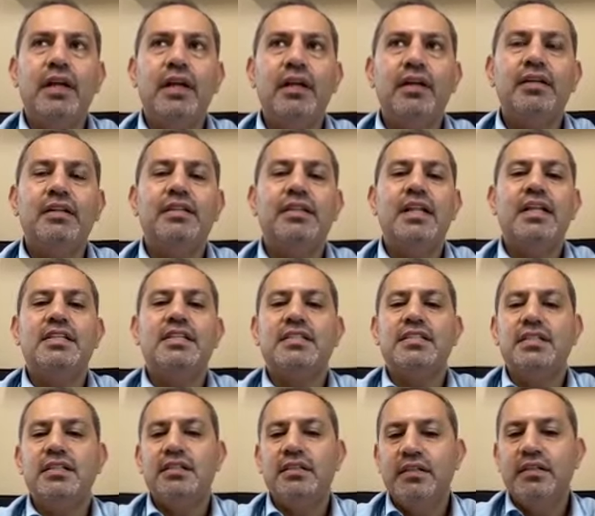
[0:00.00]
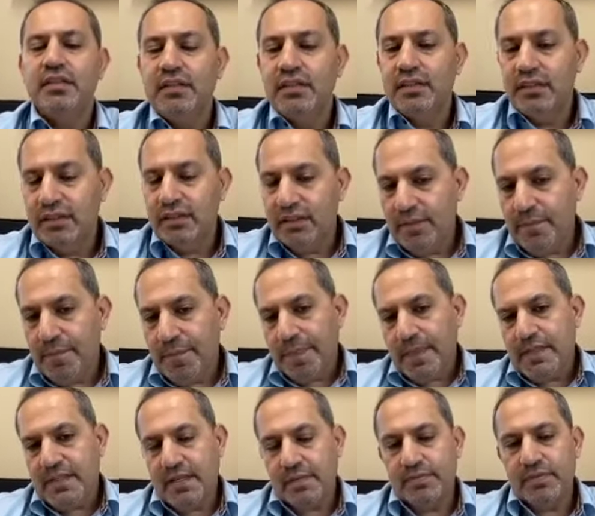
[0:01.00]
and intensely
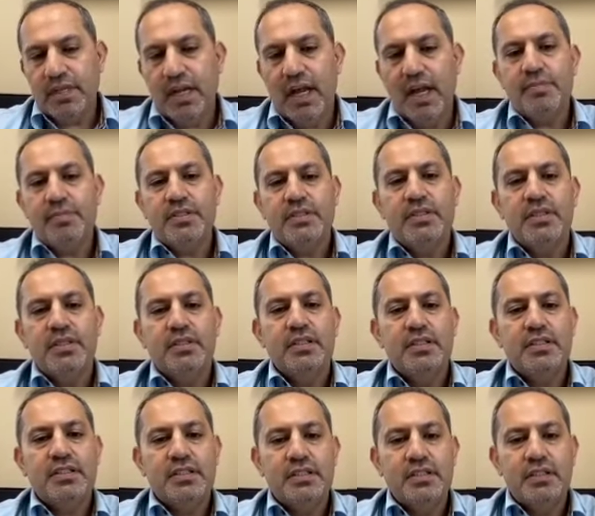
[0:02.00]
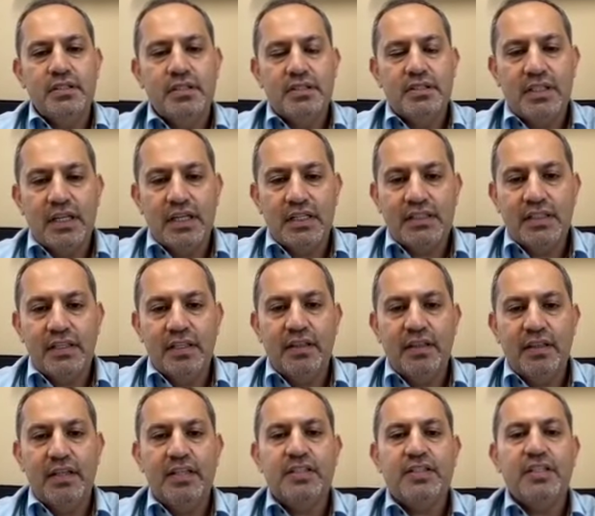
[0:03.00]
sometimes discussing
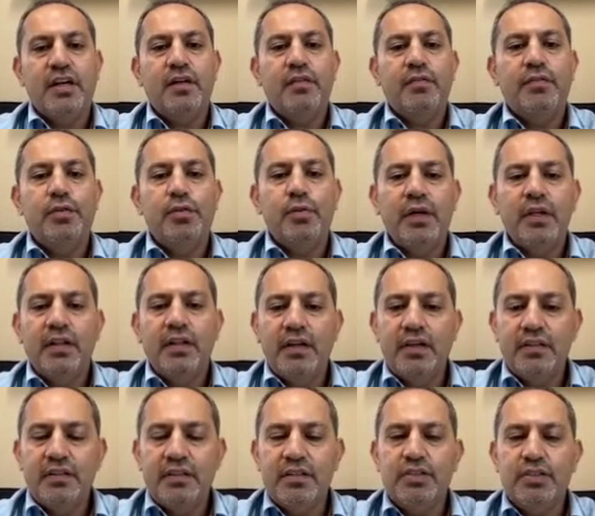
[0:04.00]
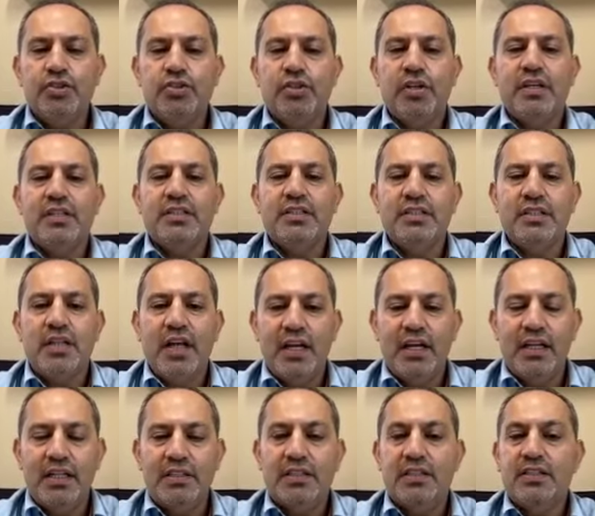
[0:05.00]
things and reviewing the literature and
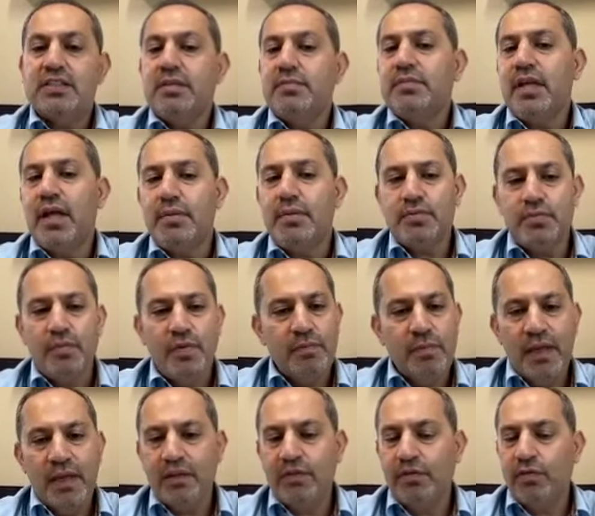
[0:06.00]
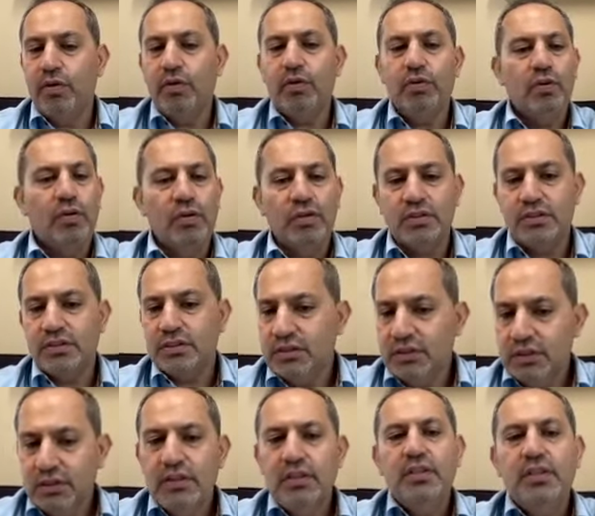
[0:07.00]
science. And sometimes we make phone calls
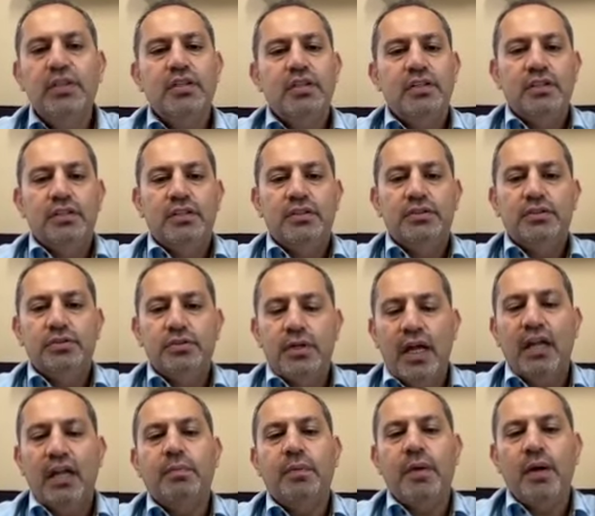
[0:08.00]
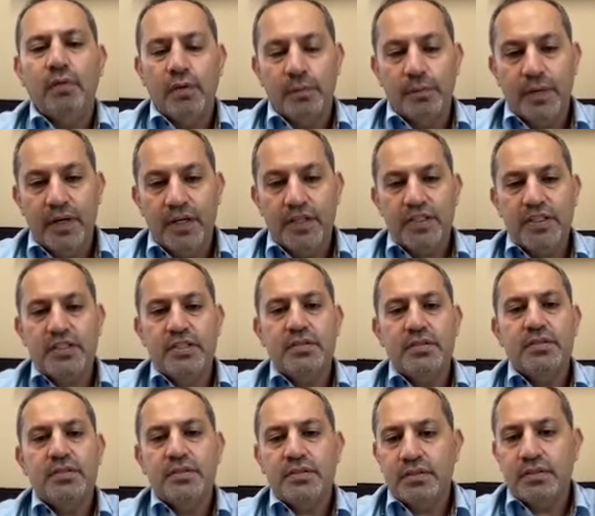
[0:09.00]
to help our
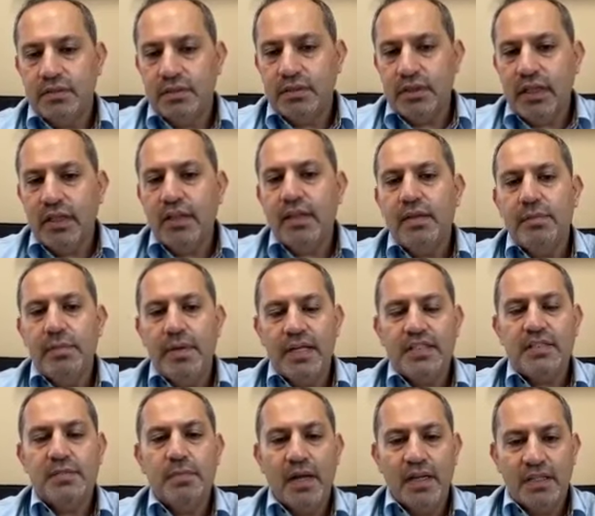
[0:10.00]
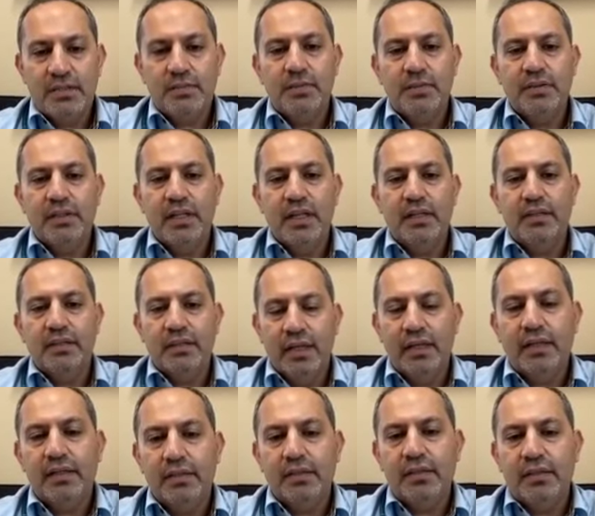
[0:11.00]
patients get the best possible
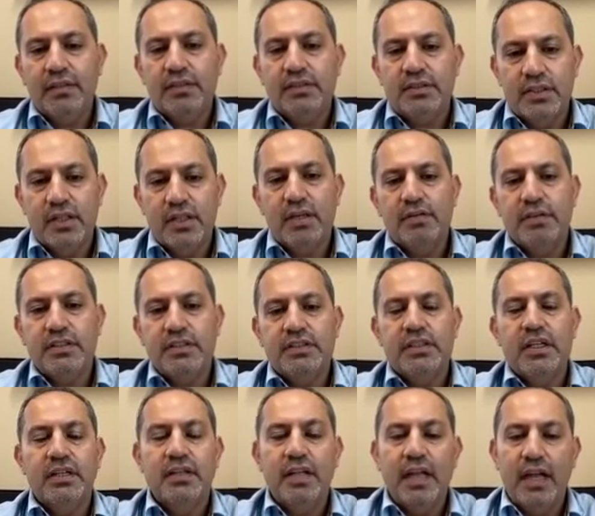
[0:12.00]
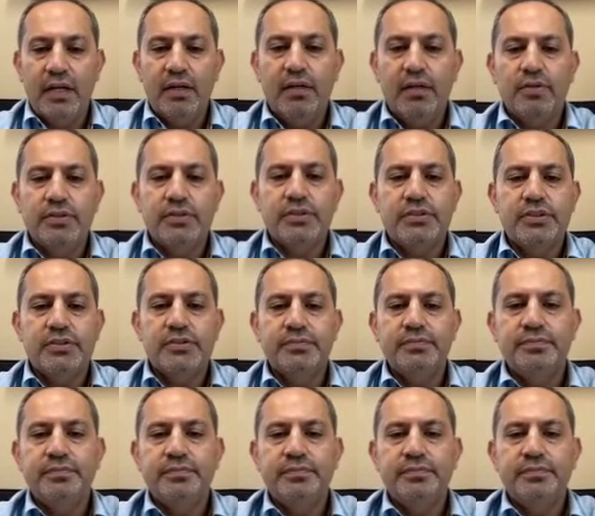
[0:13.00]
service and diagnosis.